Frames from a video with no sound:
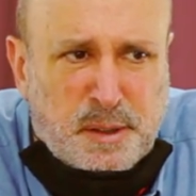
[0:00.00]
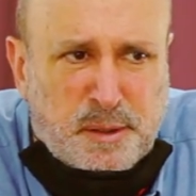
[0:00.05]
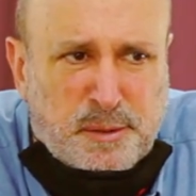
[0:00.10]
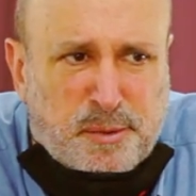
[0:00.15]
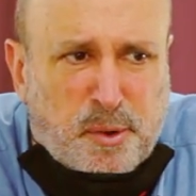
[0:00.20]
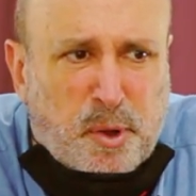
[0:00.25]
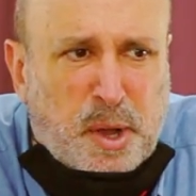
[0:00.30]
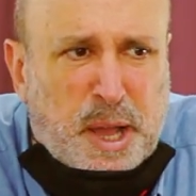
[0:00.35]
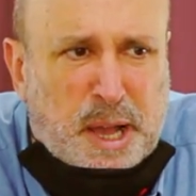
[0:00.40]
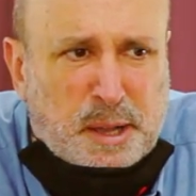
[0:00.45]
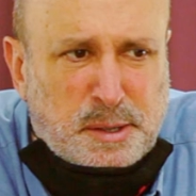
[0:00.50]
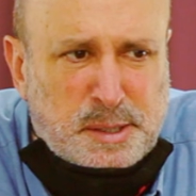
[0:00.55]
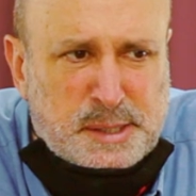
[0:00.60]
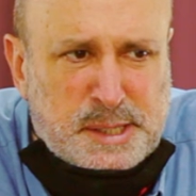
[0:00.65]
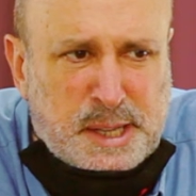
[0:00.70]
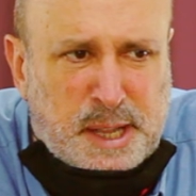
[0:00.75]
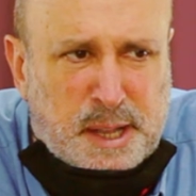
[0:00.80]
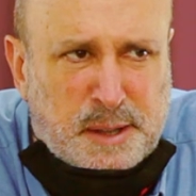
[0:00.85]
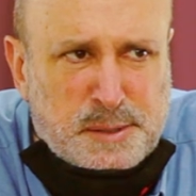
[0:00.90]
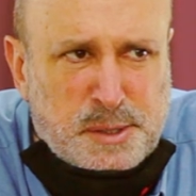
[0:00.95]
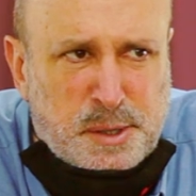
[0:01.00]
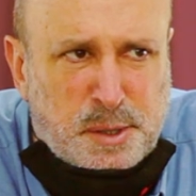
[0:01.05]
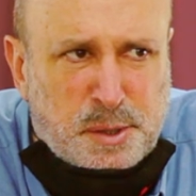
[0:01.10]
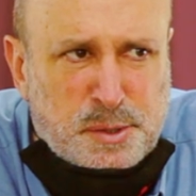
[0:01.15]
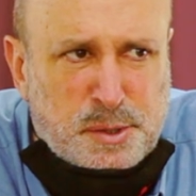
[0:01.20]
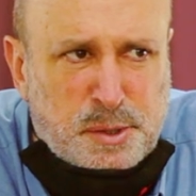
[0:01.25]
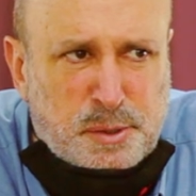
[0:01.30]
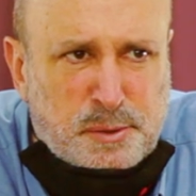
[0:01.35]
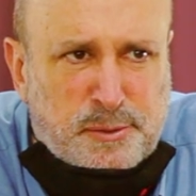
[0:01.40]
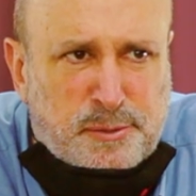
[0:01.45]
for ourselves,
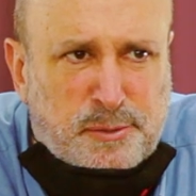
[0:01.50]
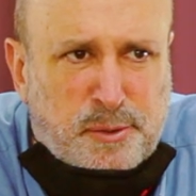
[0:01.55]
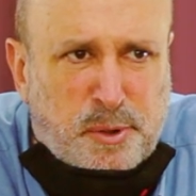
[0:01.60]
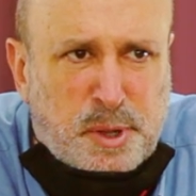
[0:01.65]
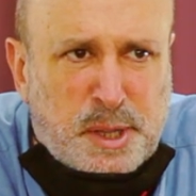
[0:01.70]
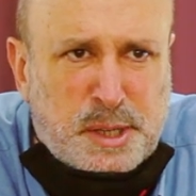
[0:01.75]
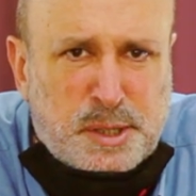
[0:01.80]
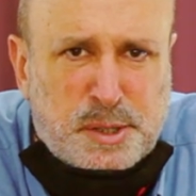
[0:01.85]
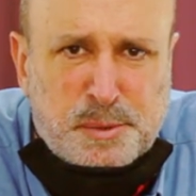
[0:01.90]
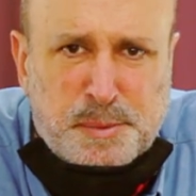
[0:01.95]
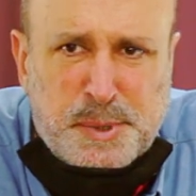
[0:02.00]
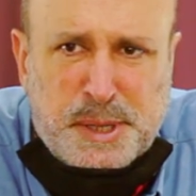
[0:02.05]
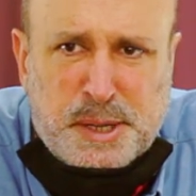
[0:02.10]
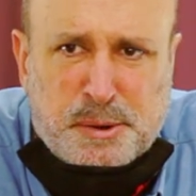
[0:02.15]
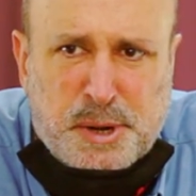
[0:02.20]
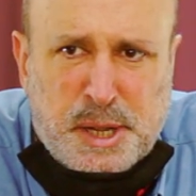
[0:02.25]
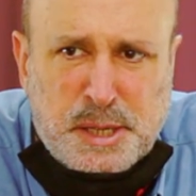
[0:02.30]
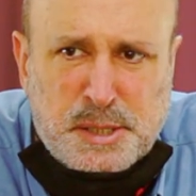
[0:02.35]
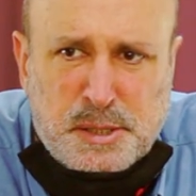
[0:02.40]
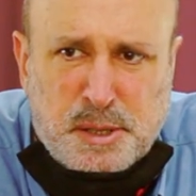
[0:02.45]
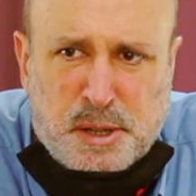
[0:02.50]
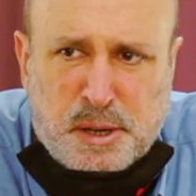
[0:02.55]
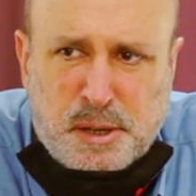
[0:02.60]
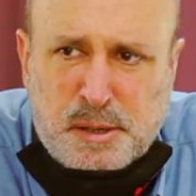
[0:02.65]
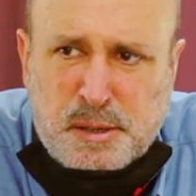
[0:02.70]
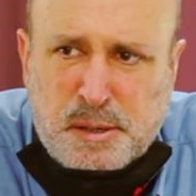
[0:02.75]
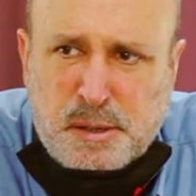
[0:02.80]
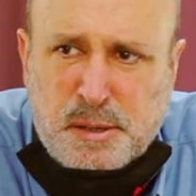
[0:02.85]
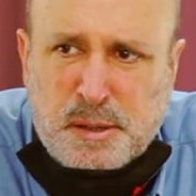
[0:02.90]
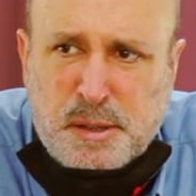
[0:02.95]
Lord, to fall and to be crushed on.
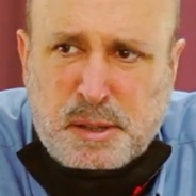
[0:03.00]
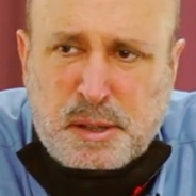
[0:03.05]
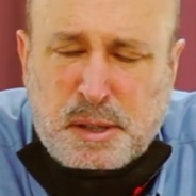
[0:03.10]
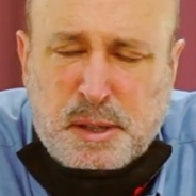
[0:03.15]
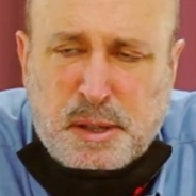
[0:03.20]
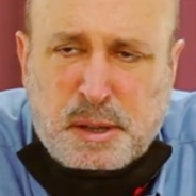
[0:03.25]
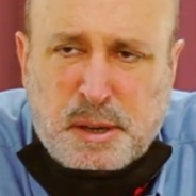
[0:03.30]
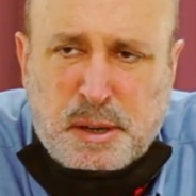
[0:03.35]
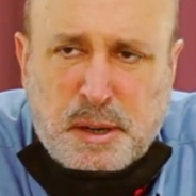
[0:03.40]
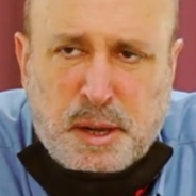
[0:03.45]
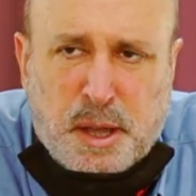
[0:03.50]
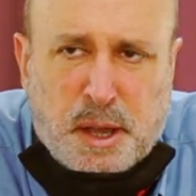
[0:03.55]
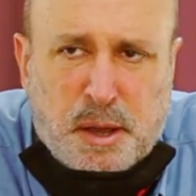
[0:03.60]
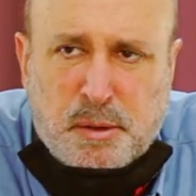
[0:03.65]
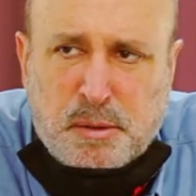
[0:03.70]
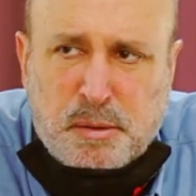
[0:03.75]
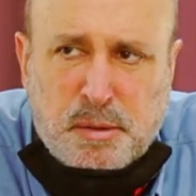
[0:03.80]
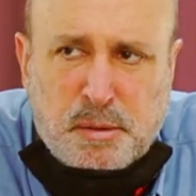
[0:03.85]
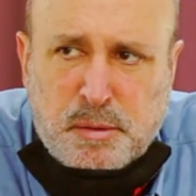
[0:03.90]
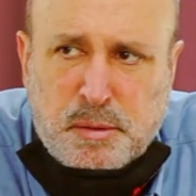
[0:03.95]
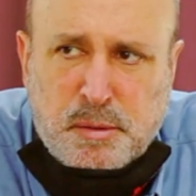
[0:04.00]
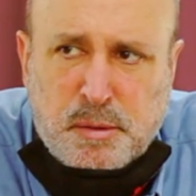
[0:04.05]
No,